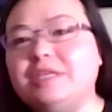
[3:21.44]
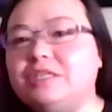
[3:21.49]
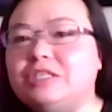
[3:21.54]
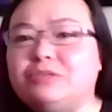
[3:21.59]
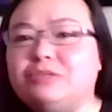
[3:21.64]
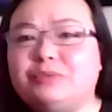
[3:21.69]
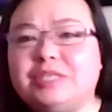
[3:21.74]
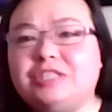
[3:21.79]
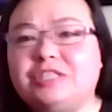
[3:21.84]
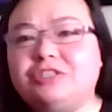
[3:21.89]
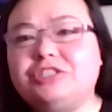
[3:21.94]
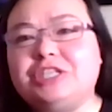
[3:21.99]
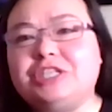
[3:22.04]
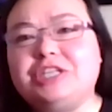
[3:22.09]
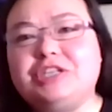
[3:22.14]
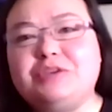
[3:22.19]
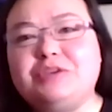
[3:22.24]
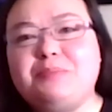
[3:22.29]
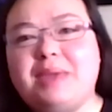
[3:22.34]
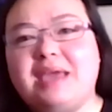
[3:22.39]
researching
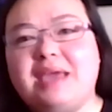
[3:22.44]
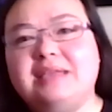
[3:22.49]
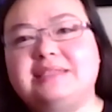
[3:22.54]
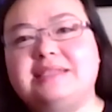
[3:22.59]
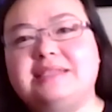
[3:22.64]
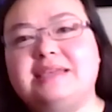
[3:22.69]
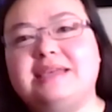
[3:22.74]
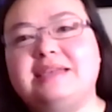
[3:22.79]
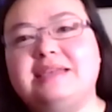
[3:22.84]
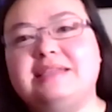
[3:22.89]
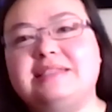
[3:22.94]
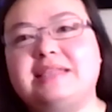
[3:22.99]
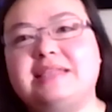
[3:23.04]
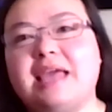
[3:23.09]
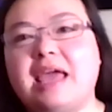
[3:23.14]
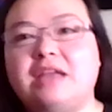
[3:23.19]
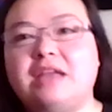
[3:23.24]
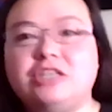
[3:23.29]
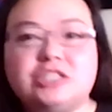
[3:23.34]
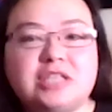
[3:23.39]
new bases
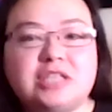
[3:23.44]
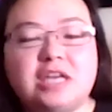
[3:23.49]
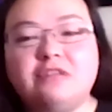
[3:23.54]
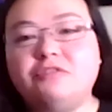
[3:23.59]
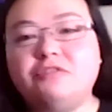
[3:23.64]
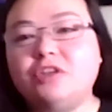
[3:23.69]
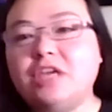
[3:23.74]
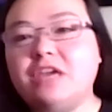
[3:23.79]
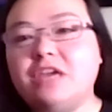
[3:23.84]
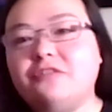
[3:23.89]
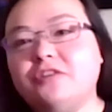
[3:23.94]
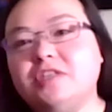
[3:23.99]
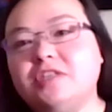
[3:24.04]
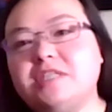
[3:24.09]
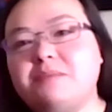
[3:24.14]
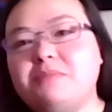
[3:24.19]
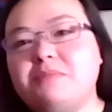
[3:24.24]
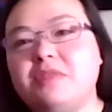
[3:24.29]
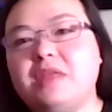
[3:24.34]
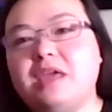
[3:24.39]
and just kind of looking for
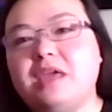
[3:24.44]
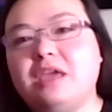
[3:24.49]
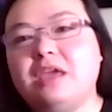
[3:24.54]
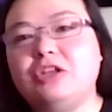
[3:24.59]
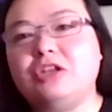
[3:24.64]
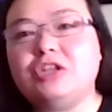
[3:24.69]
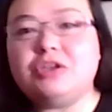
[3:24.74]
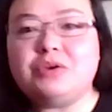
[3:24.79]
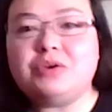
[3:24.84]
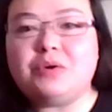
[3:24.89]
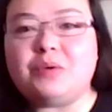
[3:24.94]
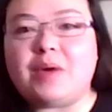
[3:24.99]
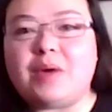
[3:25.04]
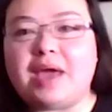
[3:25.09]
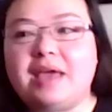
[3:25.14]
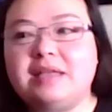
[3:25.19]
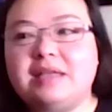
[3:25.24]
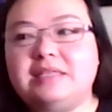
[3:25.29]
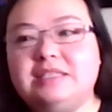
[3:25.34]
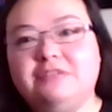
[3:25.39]
something new
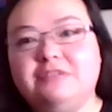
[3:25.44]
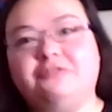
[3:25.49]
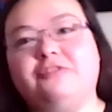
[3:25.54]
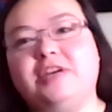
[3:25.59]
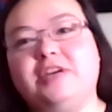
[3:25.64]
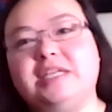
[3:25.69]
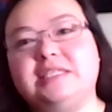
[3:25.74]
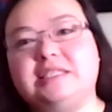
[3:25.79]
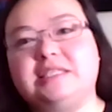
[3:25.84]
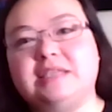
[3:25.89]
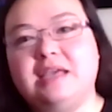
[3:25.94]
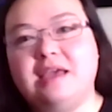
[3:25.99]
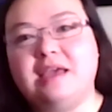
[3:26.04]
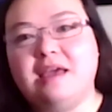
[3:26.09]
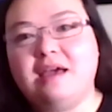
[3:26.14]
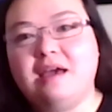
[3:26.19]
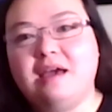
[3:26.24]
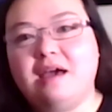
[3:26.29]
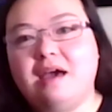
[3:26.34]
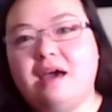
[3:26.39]
and different.
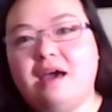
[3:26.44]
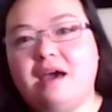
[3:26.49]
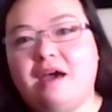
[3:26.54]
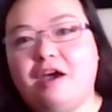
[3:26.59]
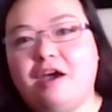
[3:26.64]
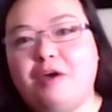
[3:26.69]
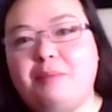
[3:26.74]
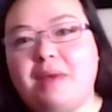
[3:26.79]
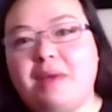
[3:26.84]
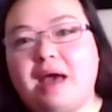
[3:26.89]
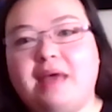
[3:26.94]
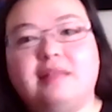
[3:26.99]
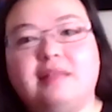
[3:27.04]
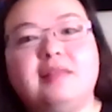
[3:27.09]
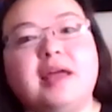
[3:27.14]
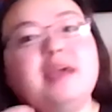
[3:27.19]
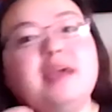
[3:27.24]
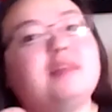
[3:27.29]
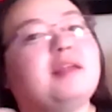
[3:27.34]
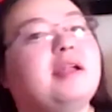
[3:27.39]
I
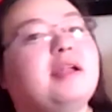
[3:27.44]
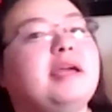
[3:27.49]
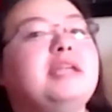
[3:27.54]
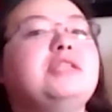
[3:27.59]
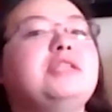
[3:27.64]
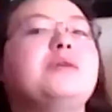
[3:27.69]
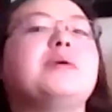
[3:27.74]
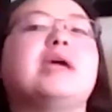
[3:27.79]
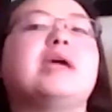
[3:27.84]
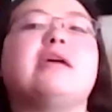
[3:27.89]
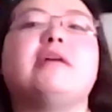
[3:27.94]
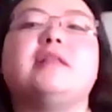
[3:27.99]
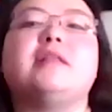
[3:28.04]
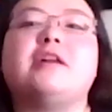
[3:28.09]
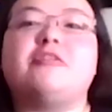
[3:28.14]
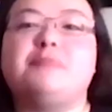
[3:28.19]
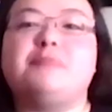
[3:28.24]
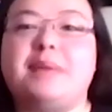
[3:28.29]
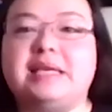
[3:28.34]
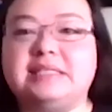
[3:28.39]
like that I don't carry a lot
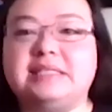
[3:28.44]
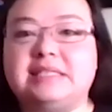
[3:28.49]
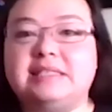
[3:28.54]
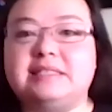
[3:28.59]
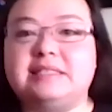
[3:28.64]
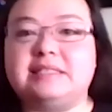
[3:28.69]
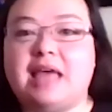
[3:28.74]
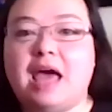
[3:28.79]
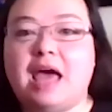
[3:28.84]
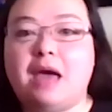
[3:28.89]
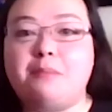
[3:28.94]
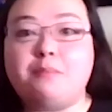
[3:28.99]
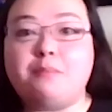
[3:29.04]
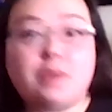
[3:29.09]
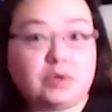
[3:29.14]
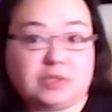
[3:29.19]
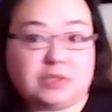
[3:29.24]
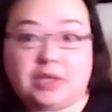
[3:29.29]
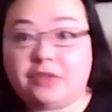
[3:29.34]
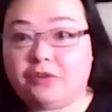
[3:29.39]
of bases that
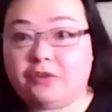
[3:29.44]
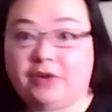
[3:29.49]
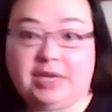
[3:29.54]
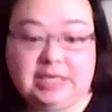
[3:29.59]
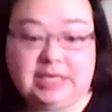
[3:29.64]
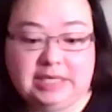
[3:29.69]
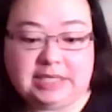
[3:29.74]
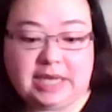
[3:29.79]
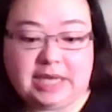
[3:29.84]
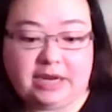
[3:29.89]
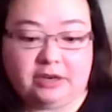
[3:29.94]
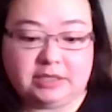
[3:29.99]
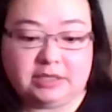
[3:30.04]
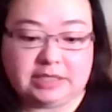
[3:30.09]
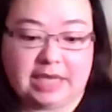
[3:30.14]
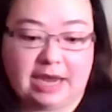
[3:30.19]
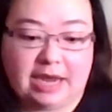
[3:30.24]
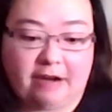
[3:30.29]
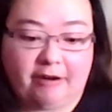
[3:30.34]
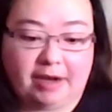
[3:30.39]
most other indie dyers
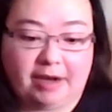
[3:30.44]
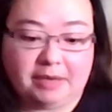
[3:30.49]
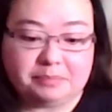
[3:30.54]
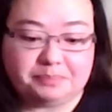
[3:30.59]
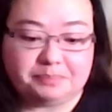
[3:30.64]
carry.